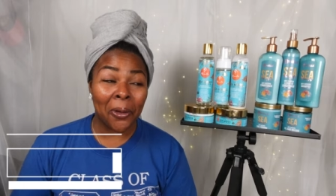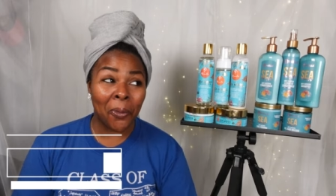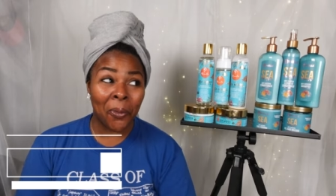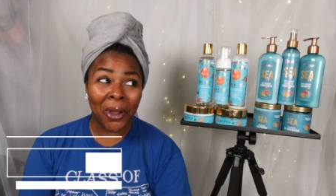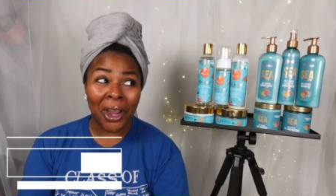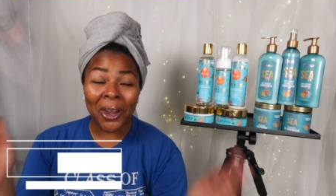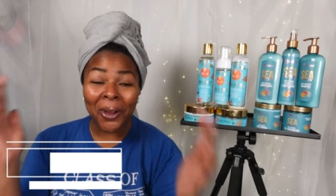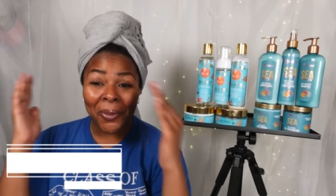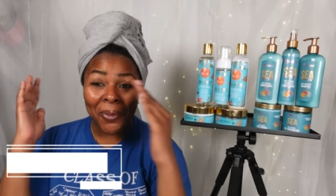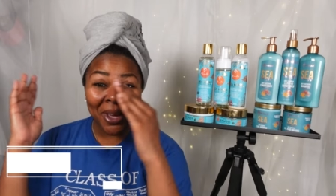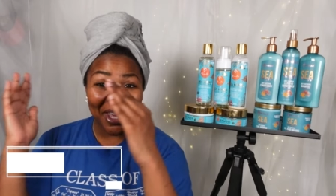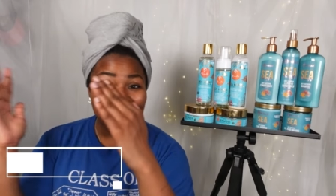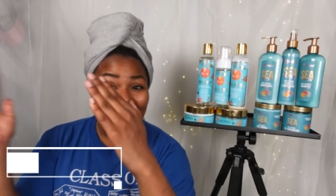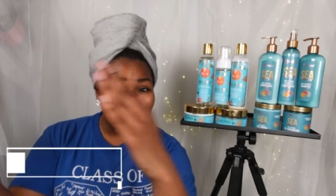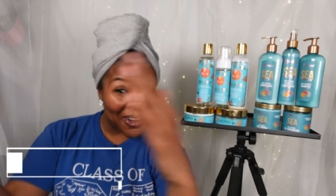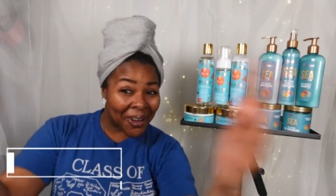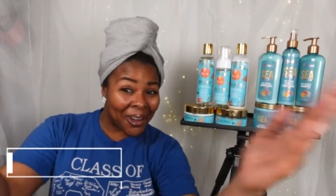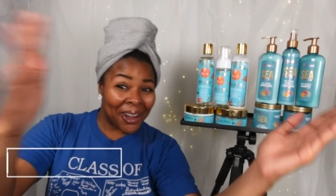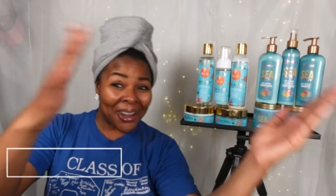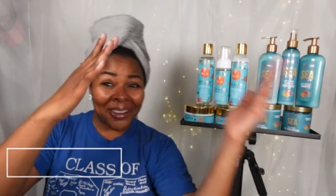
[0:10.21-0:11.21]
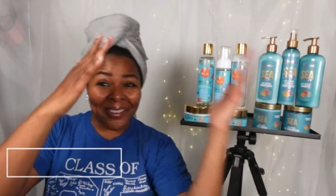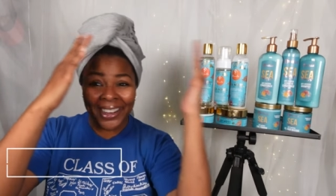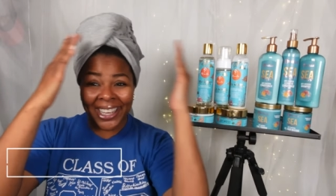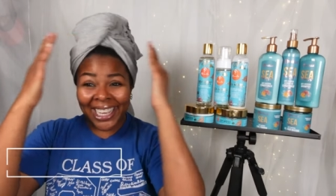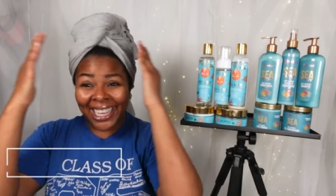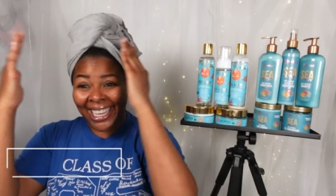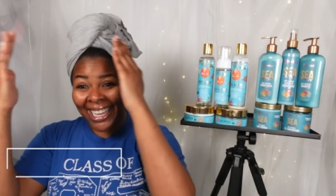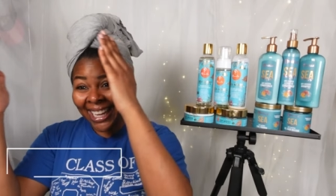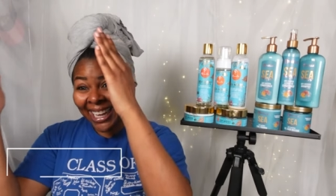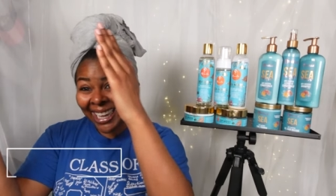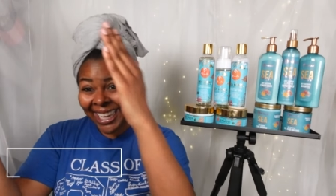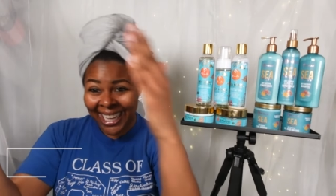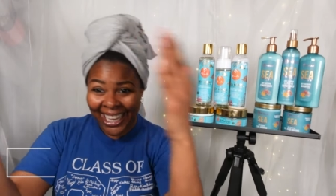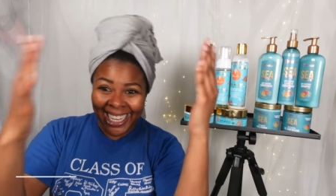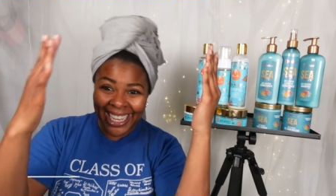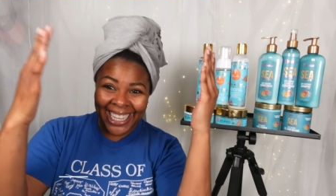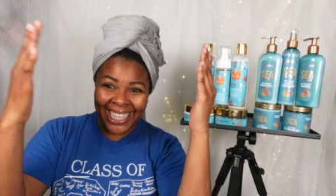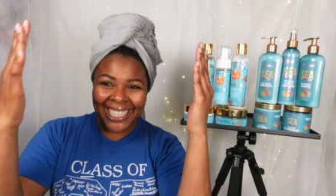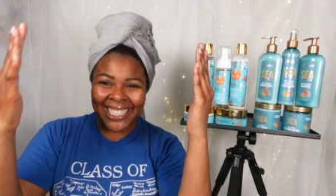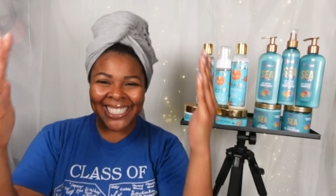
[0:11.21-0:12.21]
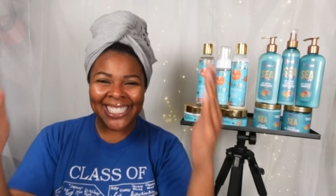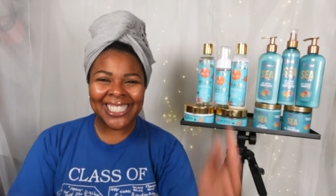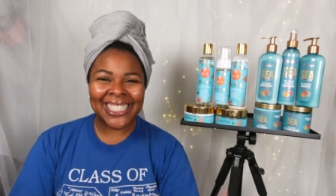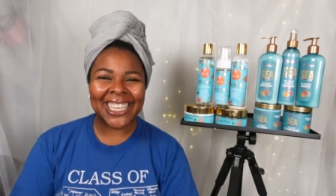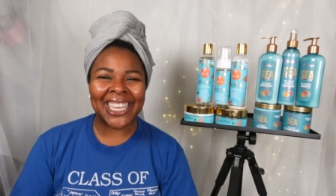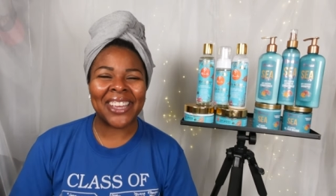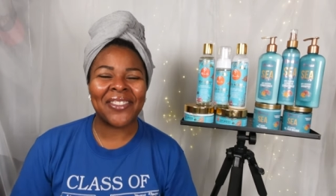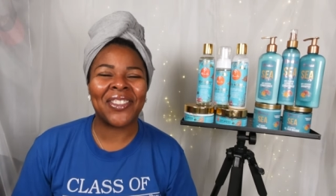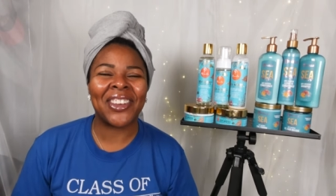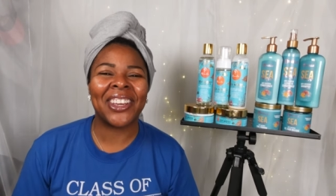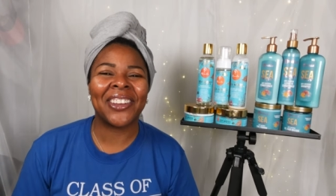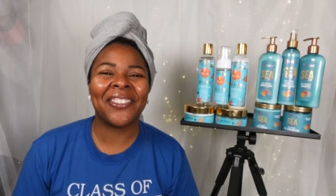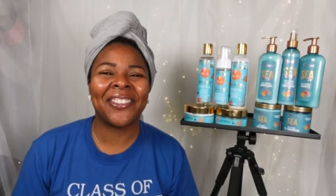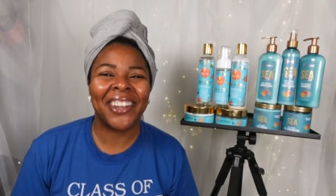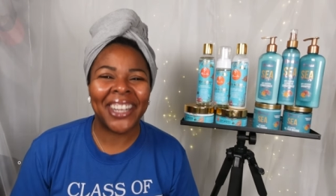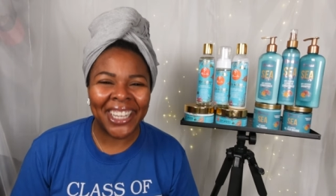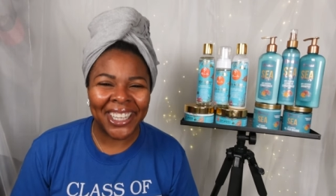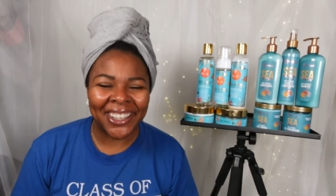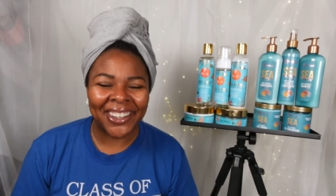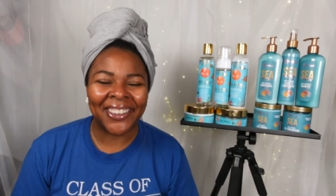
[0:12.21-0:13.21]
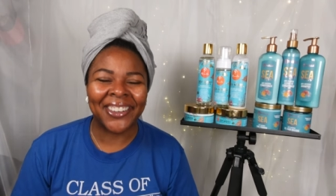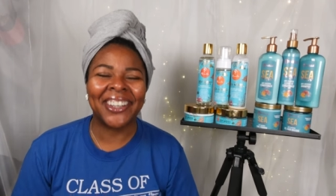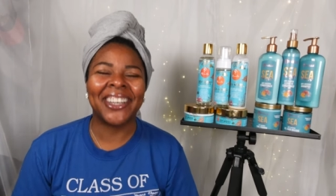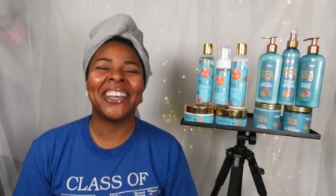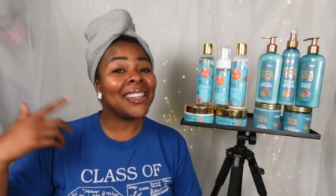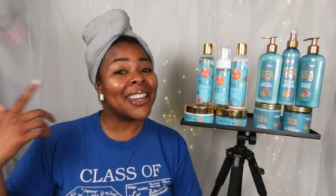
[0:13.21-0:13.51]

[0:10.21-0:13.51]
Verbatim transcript: where we always keep it real.